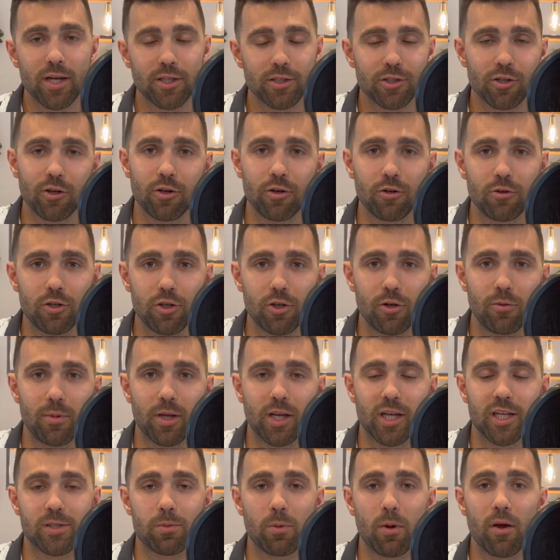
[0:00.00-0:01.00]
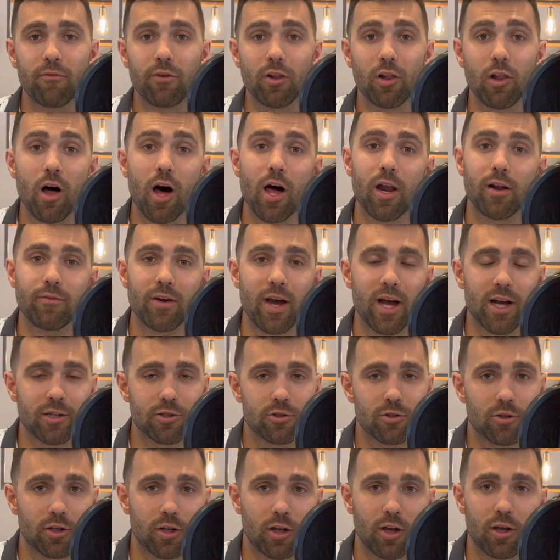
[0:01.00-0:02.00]
sure you do because we have a lot of
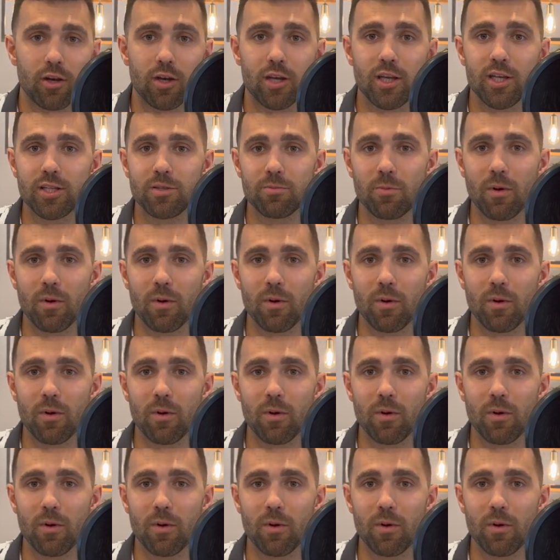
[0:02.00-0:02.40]
extra goodies.